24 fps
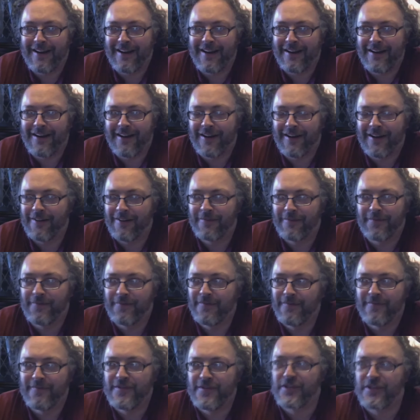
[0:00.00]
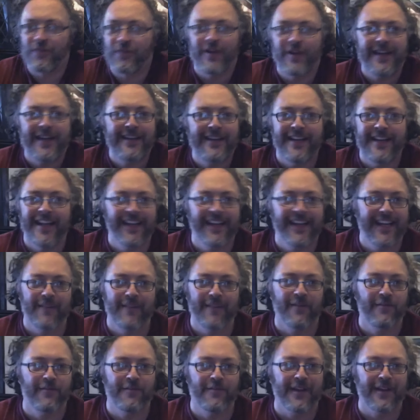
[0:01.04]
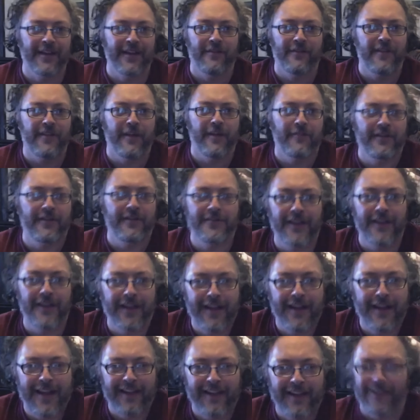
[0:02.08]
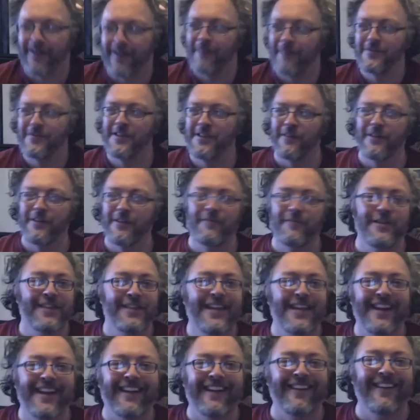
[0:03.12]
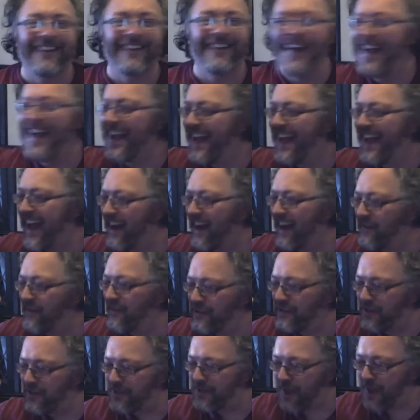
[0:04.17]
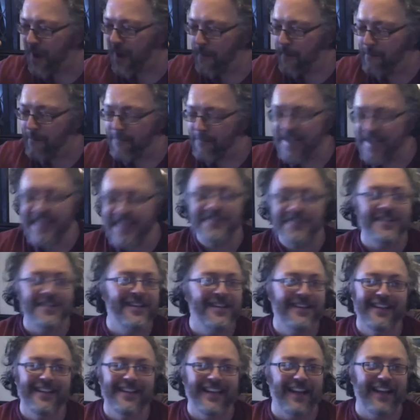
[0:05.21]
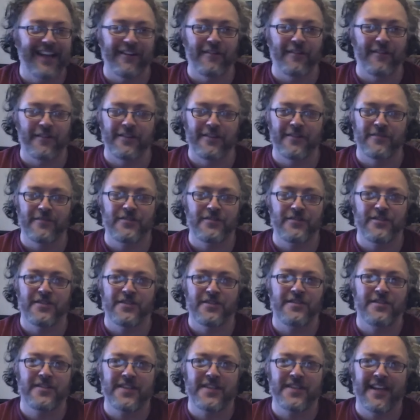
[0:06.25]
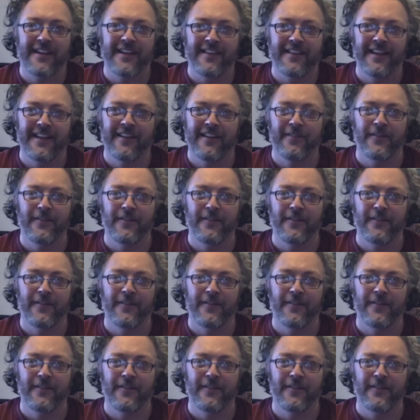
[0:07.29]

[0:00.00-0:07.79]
of serenity came over me. It, it, it, now, I was the only one there, and it was just amazing. It, it, it was just this kind of thing of,